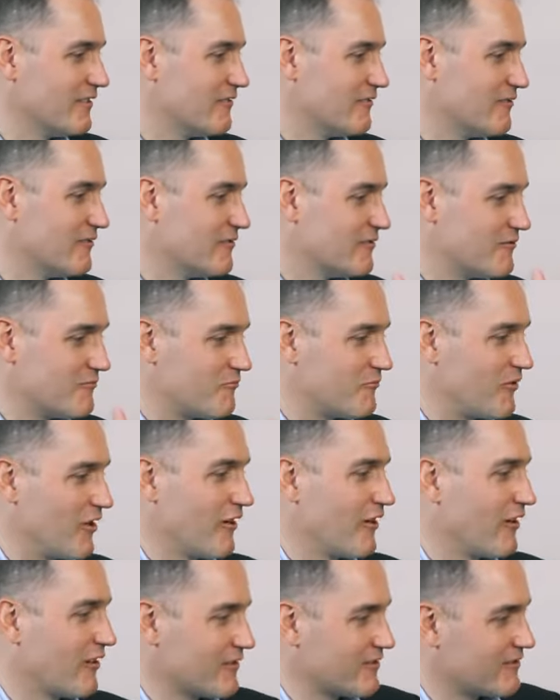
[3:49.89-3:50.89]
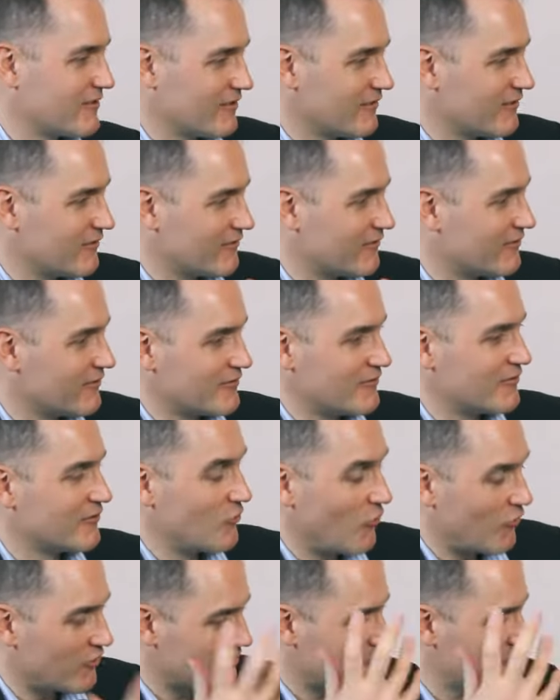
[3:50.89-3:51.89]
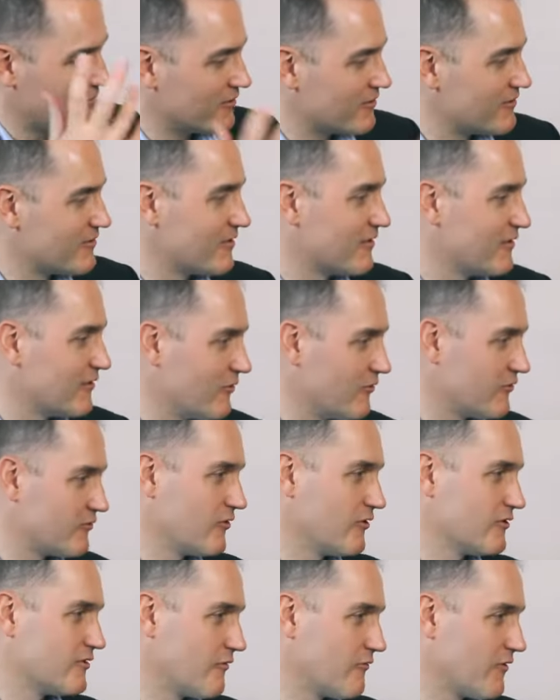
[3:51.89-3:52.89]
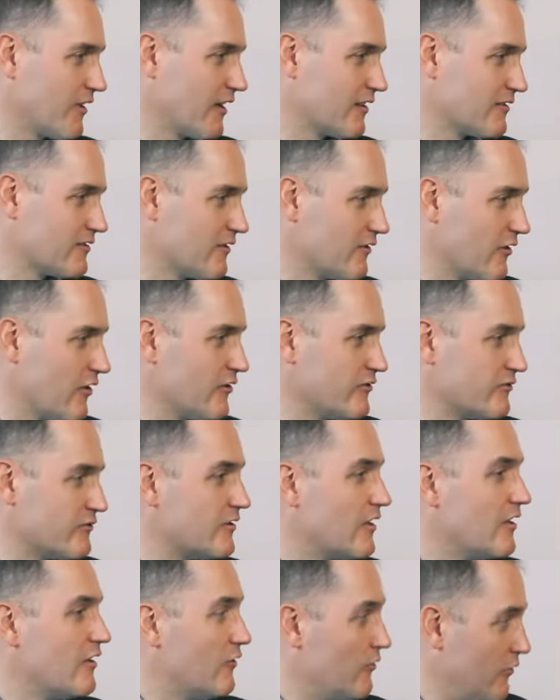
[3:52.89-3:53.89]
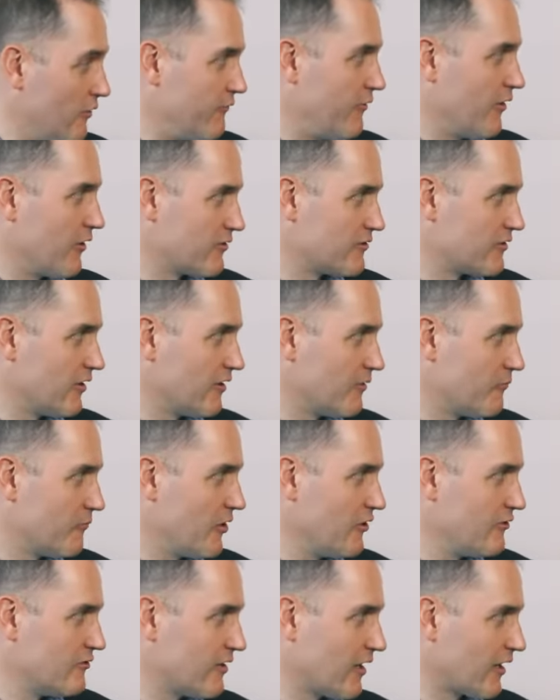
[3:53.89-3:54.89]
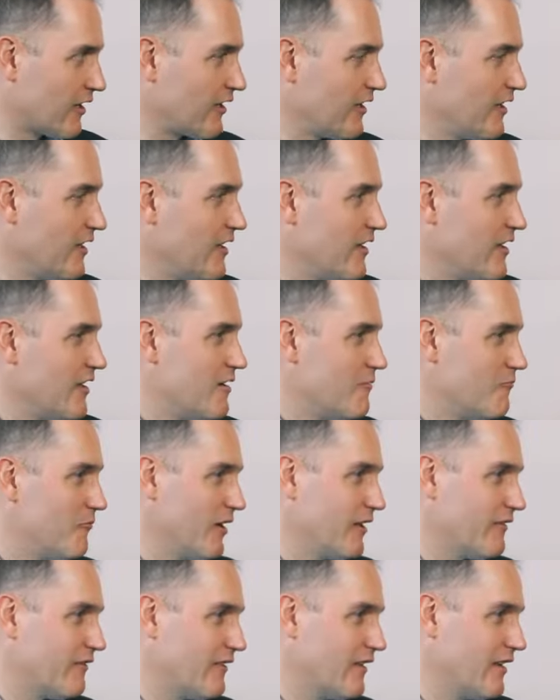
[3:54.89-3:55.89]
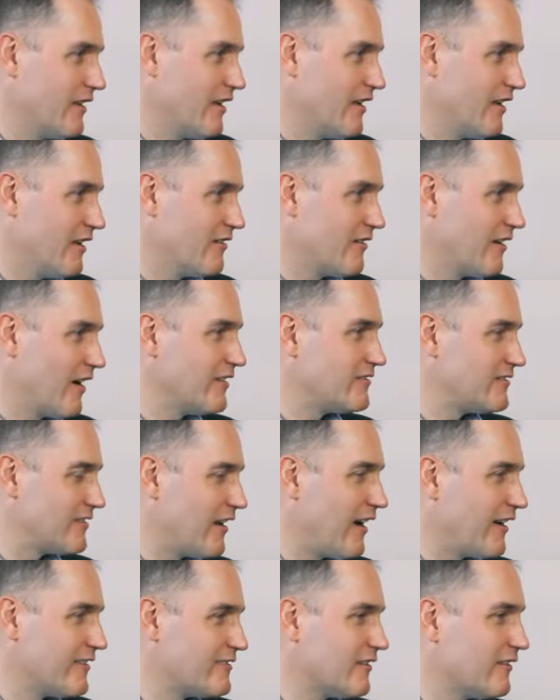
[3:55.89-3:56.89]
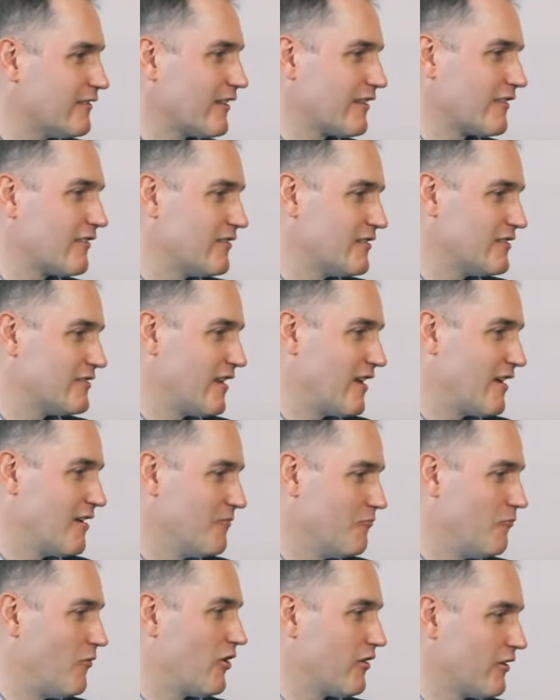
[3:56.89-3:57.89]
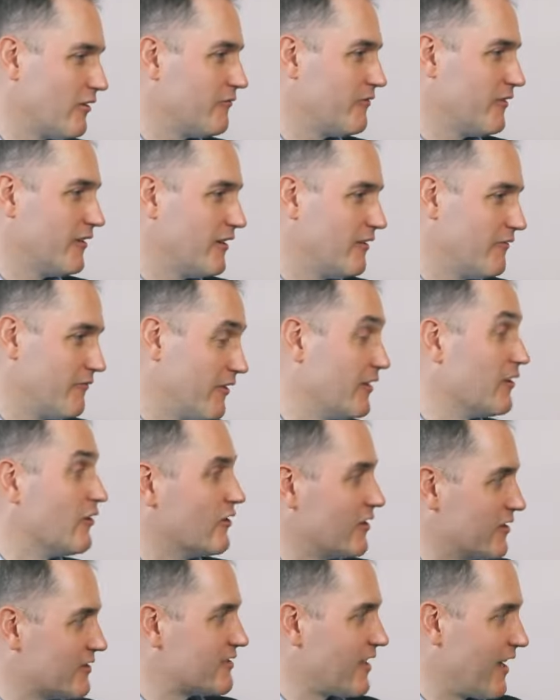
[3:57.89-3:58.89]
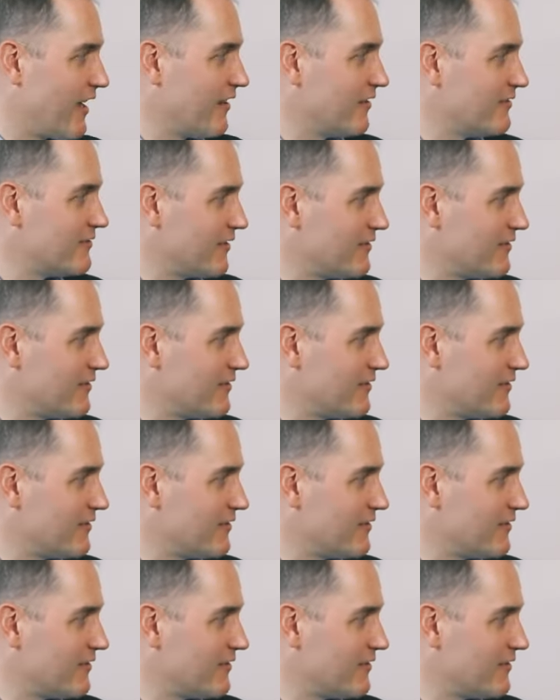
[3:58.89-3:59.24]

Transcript: and products and endorsements and all sorts of things, and those who are focused on the music. But I still think there is a model for unit sales.